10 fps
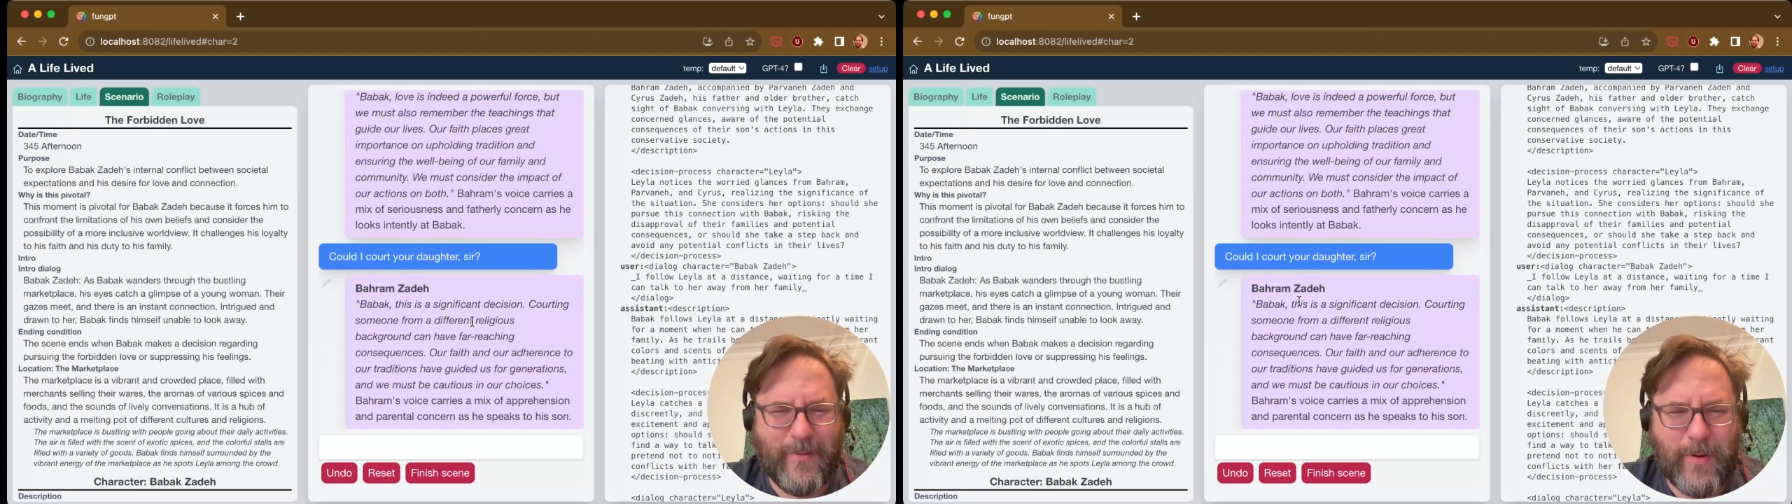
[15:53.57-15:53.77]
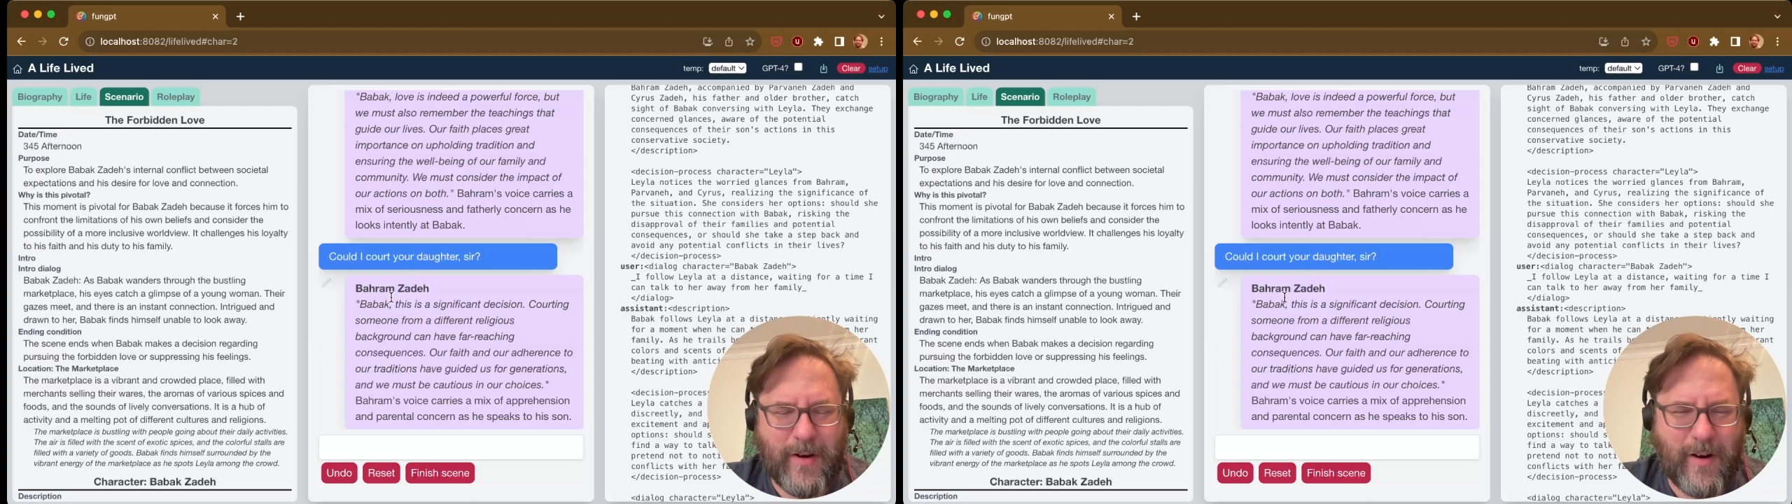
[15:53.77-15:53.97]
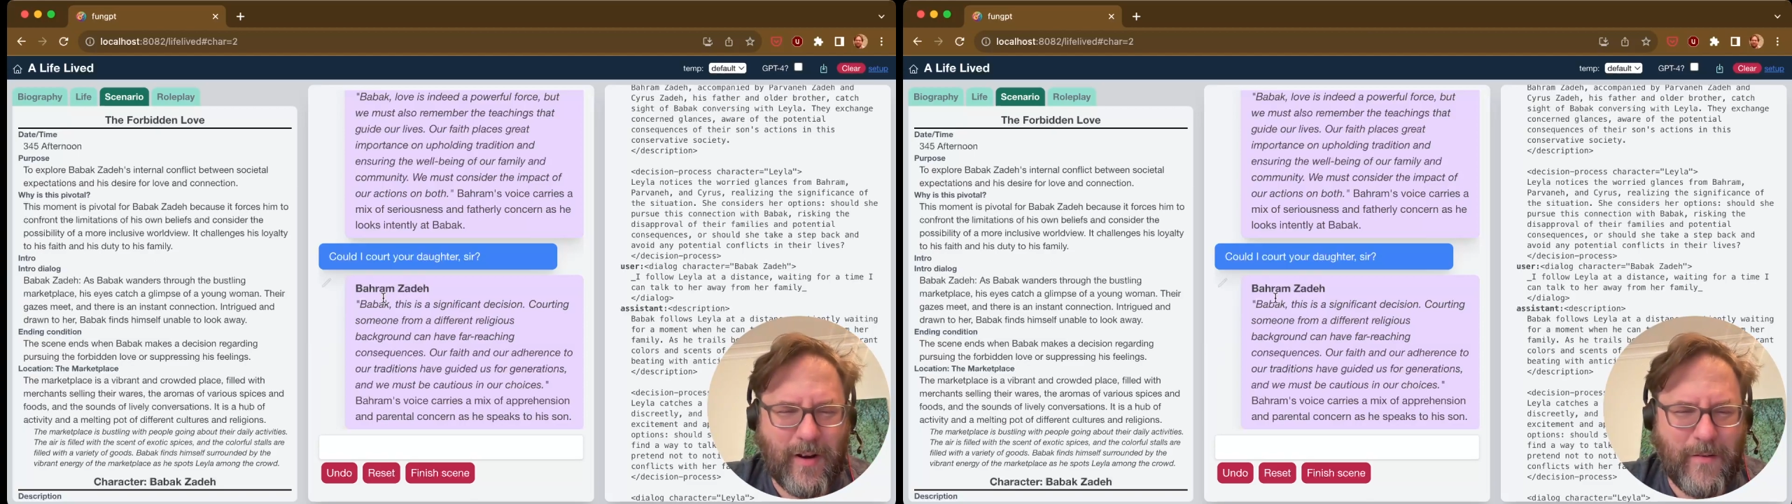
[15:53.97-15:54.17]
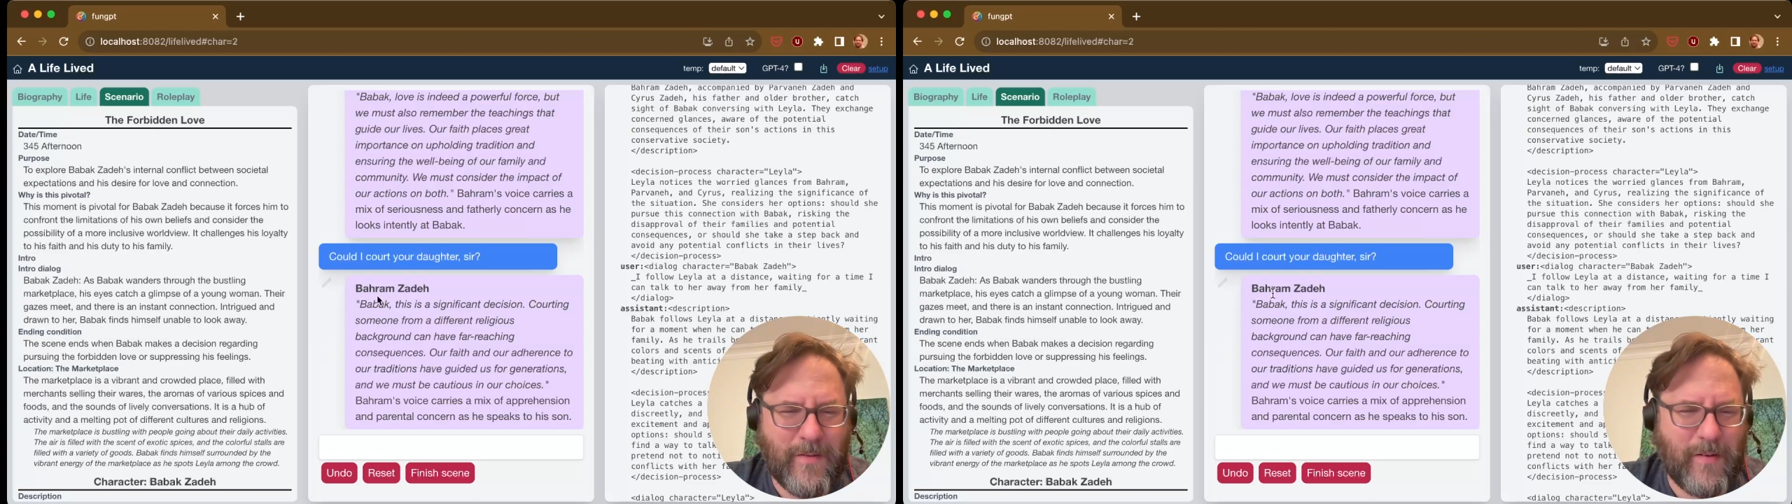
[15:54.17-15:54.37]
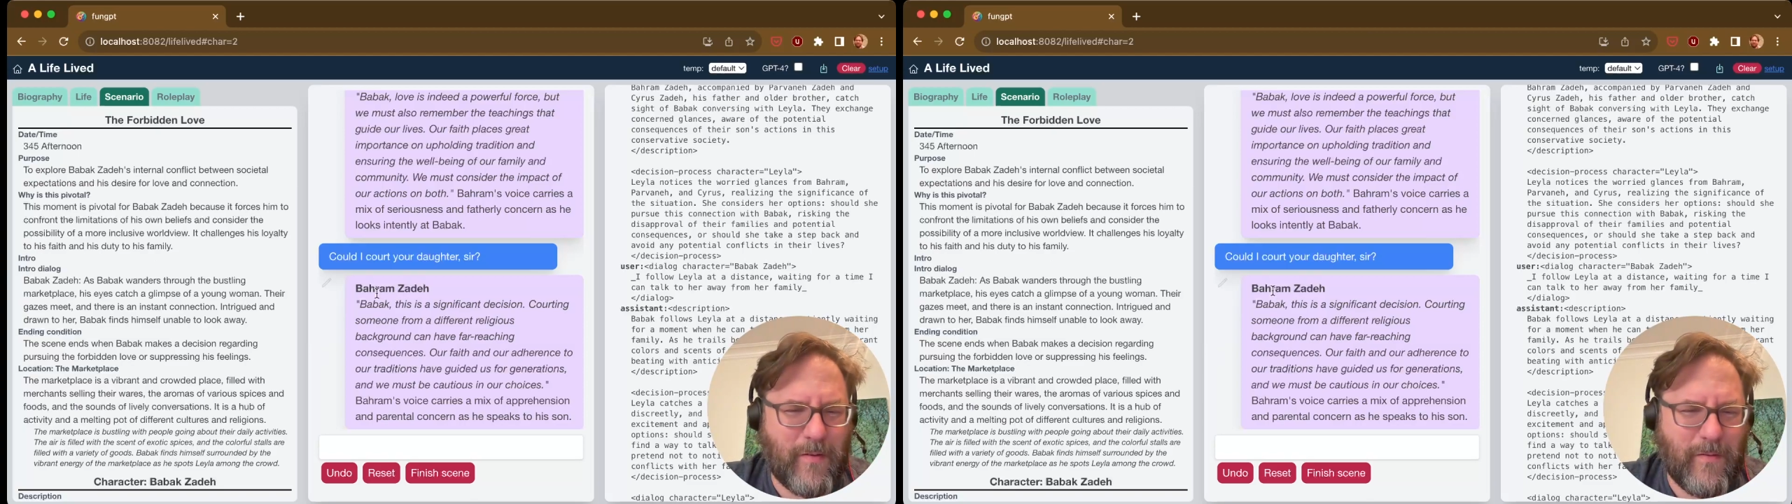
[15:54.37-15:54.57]
we are of
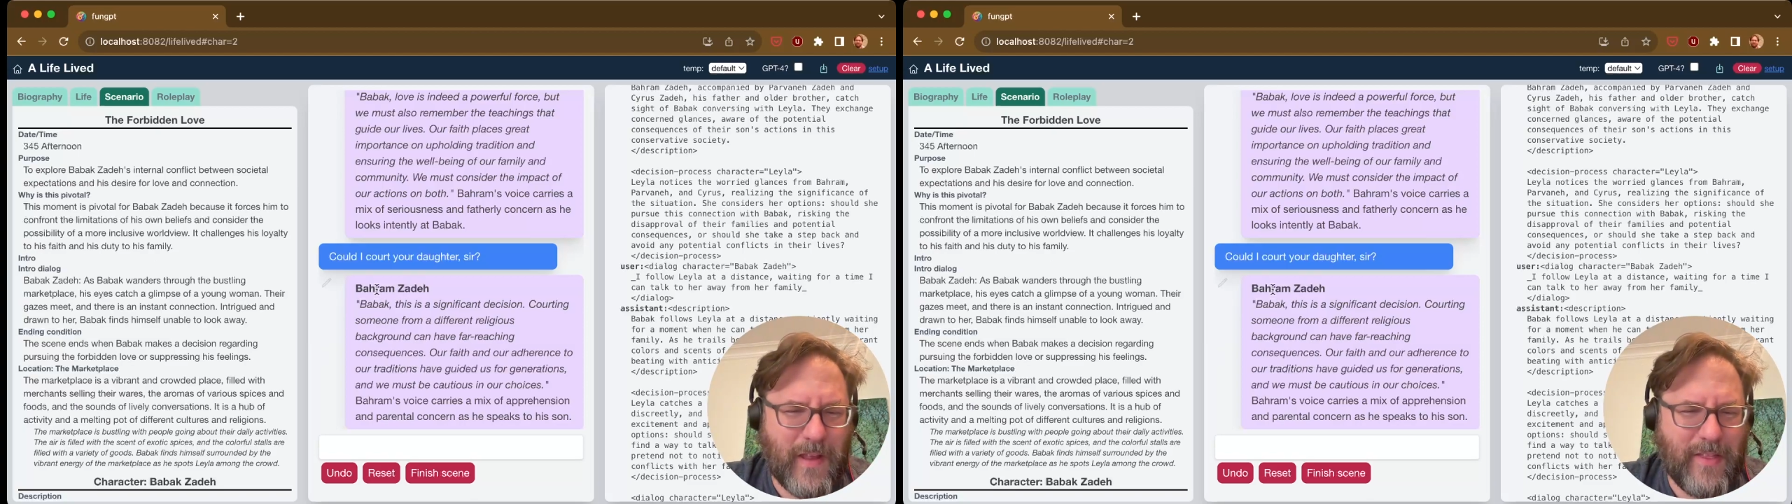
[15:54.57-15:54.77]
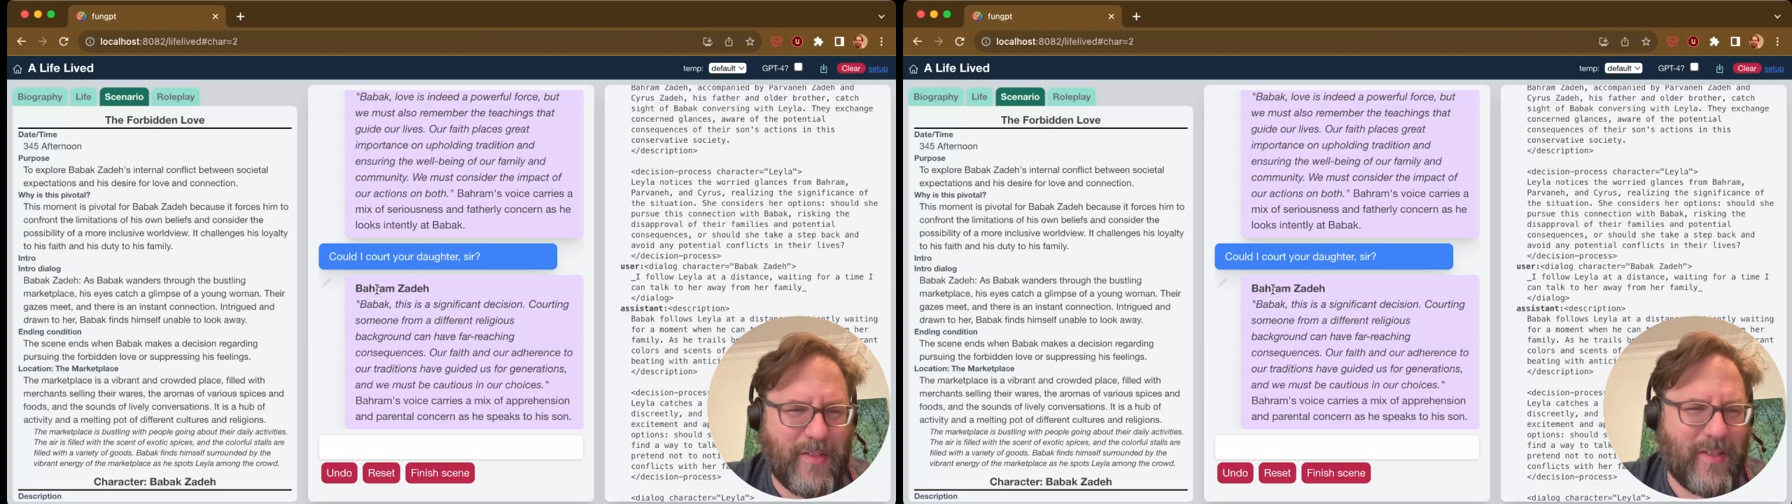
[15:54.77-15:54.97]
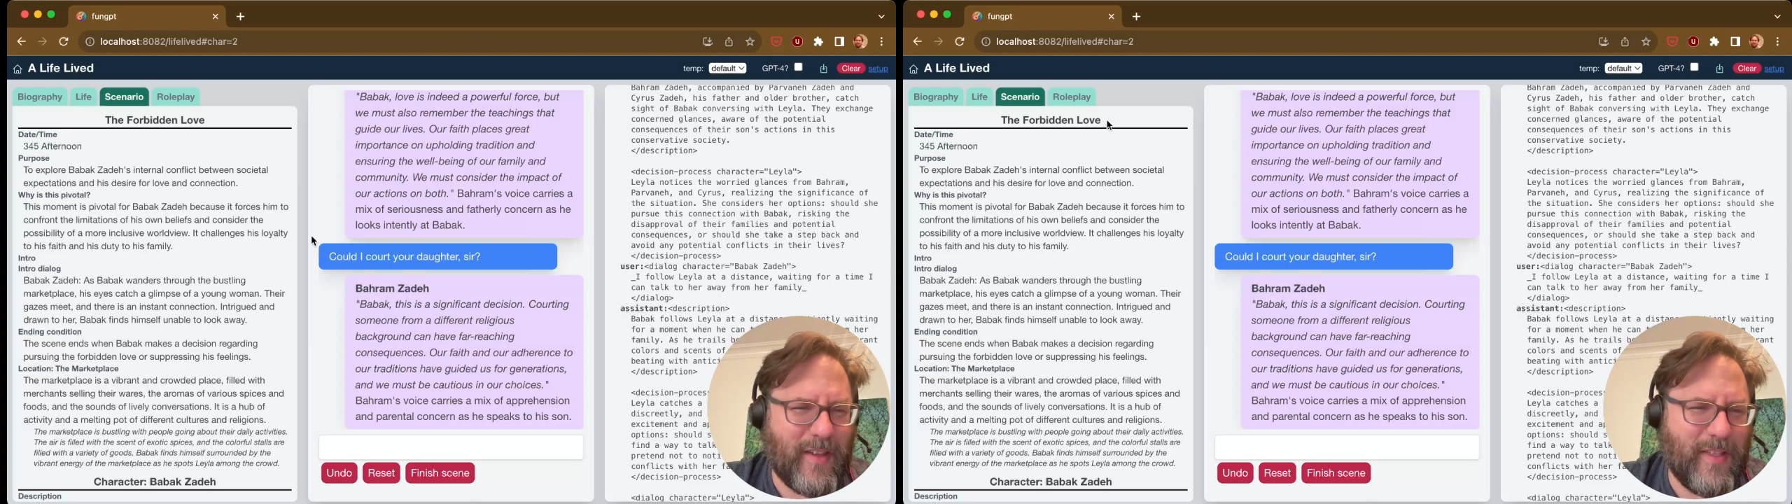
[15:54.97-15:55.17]
different faiths.